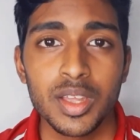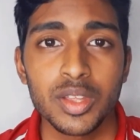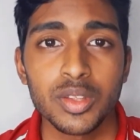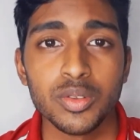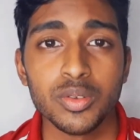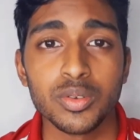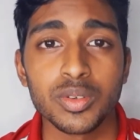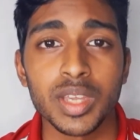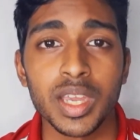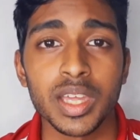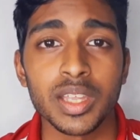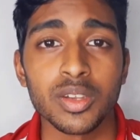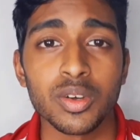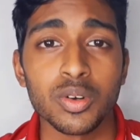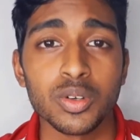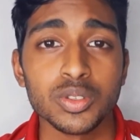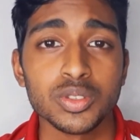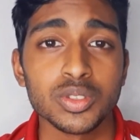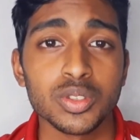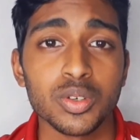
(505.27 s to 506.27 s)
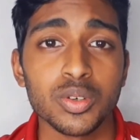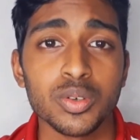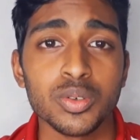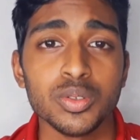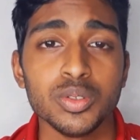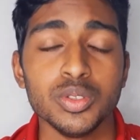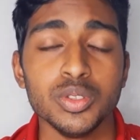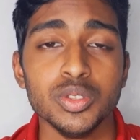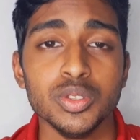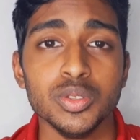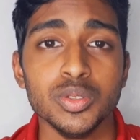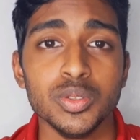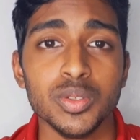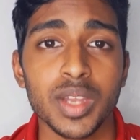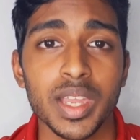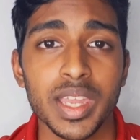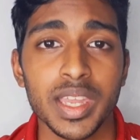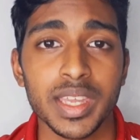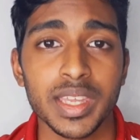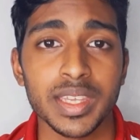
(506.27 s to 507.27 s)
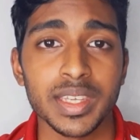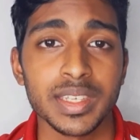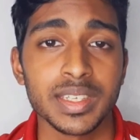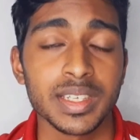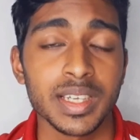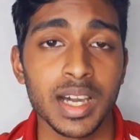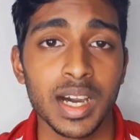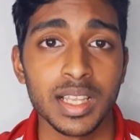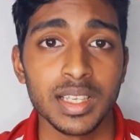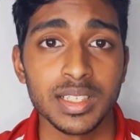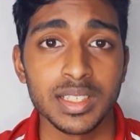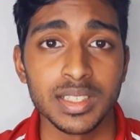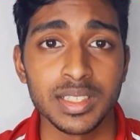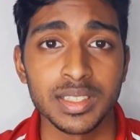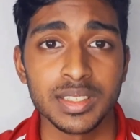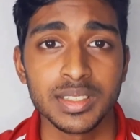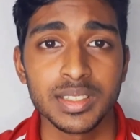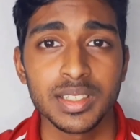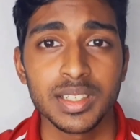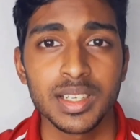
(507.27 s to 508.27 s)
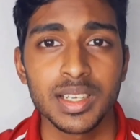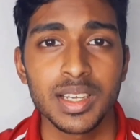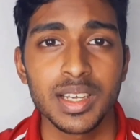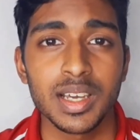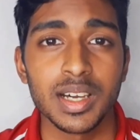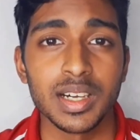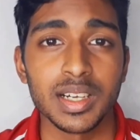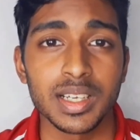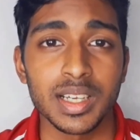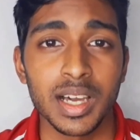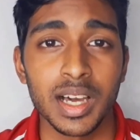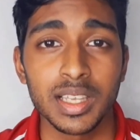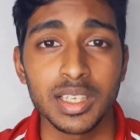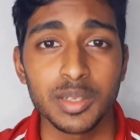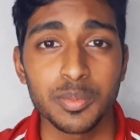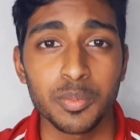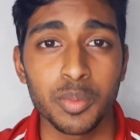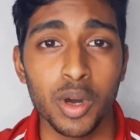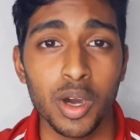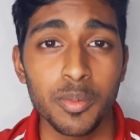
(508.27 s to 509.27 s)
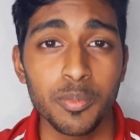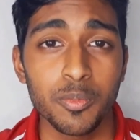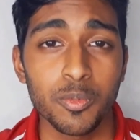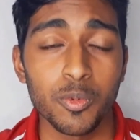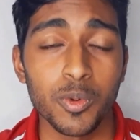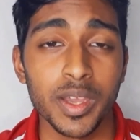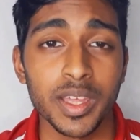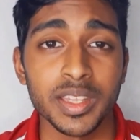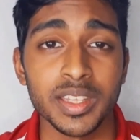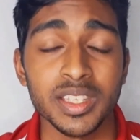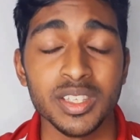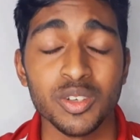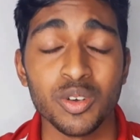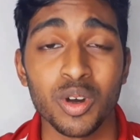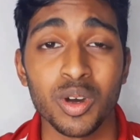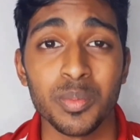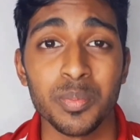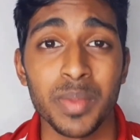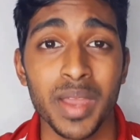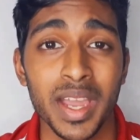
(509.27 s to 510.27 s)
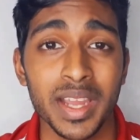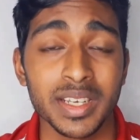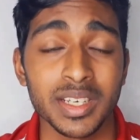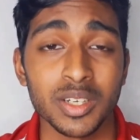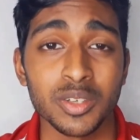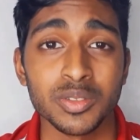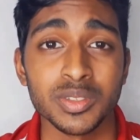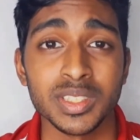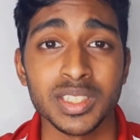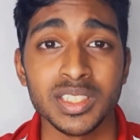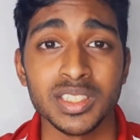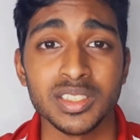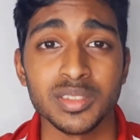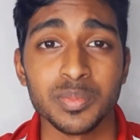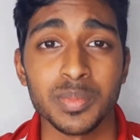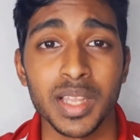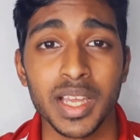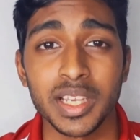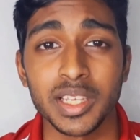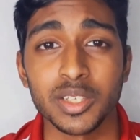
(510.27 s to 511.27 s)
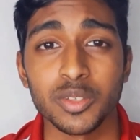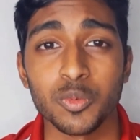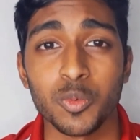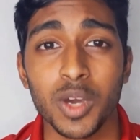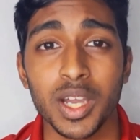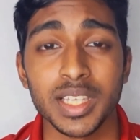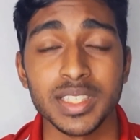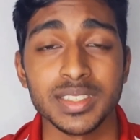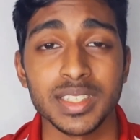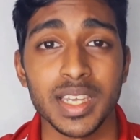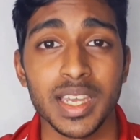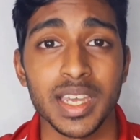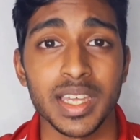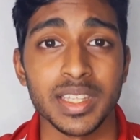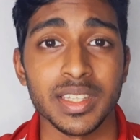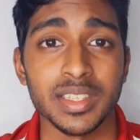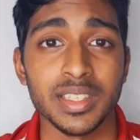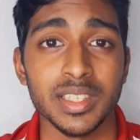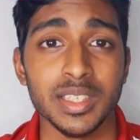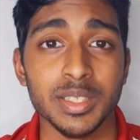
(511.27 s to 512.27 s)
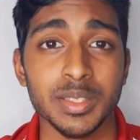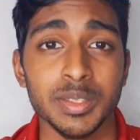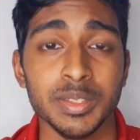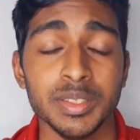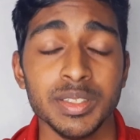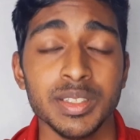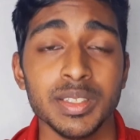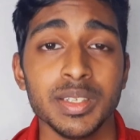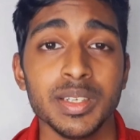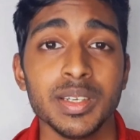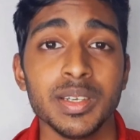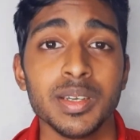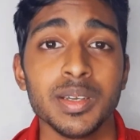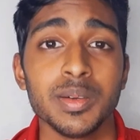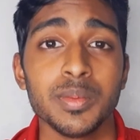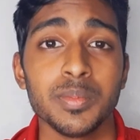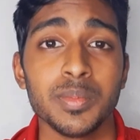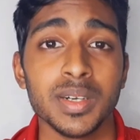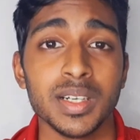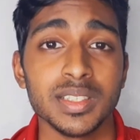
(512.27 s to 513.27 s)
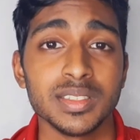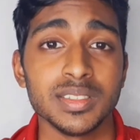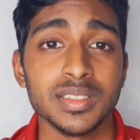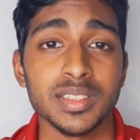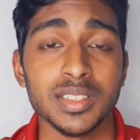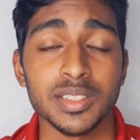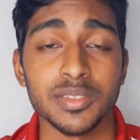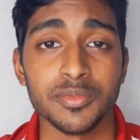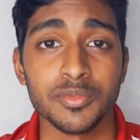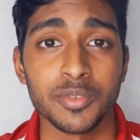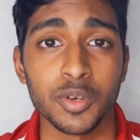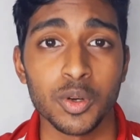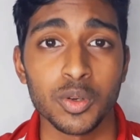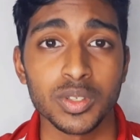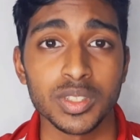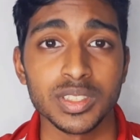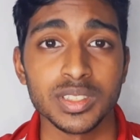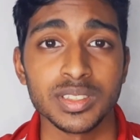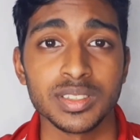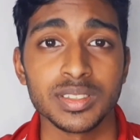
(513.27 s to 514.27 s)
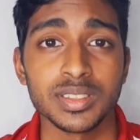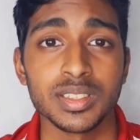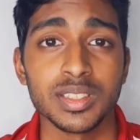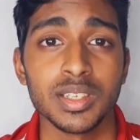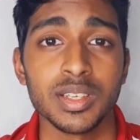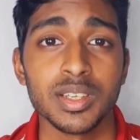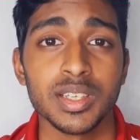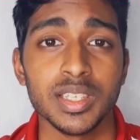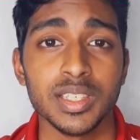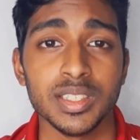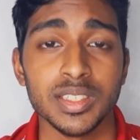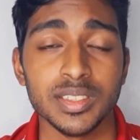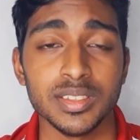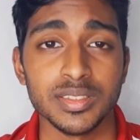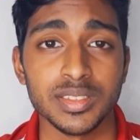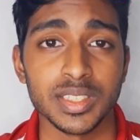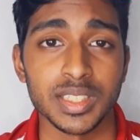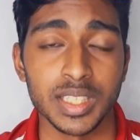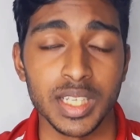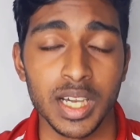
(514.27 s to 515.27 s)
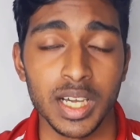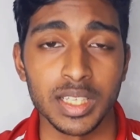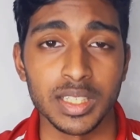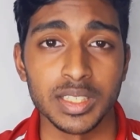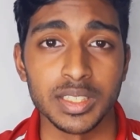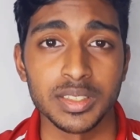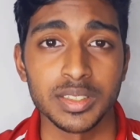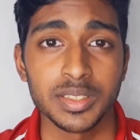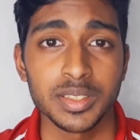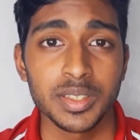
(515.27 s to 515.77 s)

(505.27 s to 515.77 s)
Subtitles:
You can also do a color pop where your background is black and white and the person in focus is in color.